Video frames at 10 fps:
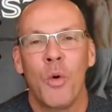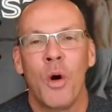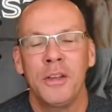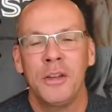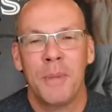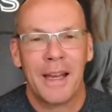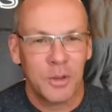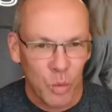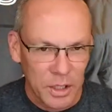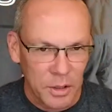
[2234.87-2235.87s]
I want you to
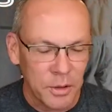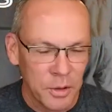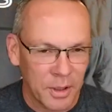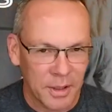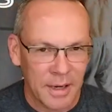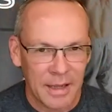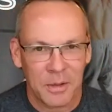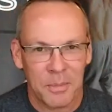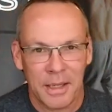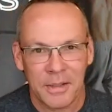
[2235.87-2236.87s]
imagine what you do on a
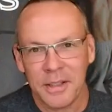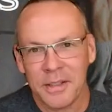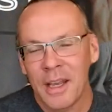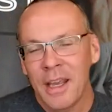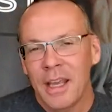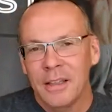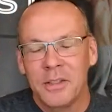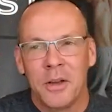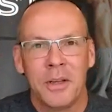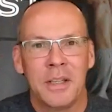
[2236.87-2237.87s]
daily basis.
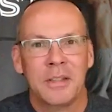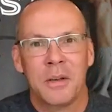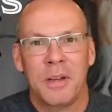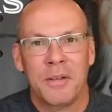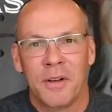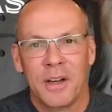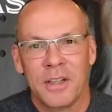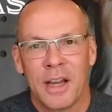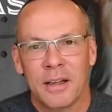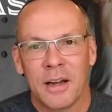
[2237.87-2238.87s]
Let's go get somebody
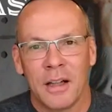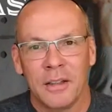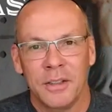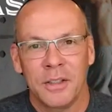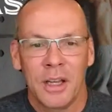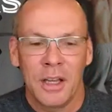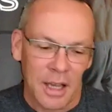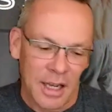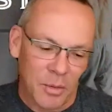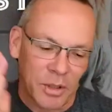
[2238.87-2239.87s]
fresh out of college,
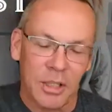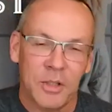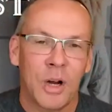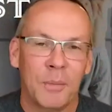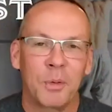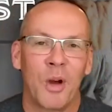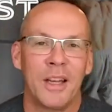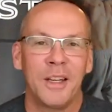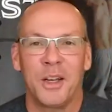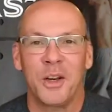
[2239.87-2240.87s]
and I want you to drop them
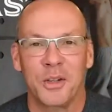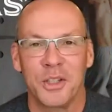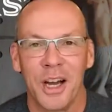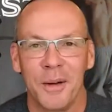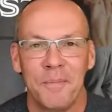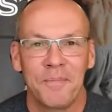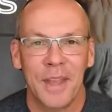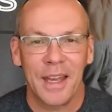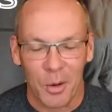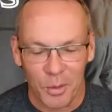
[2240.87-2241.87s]
right into your job.
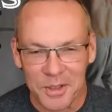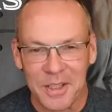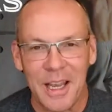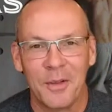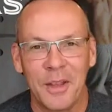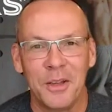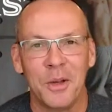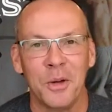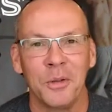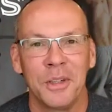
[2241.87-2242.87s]
And I want to see how they
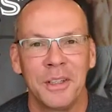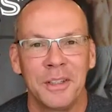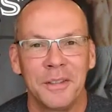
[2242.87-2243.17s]
do.